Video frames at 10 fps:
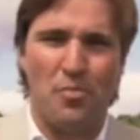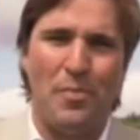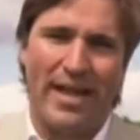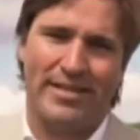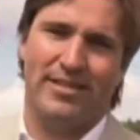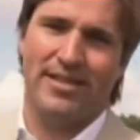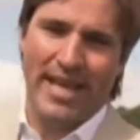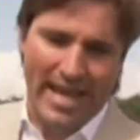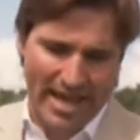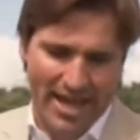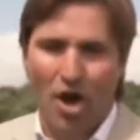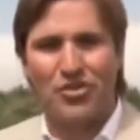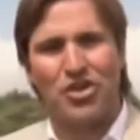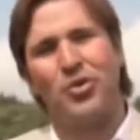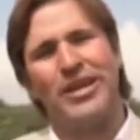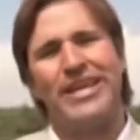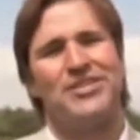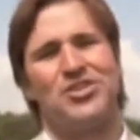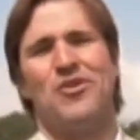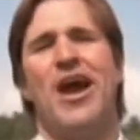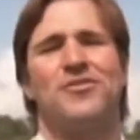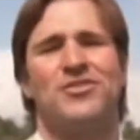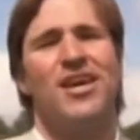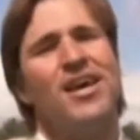battle here on the Queen's ground,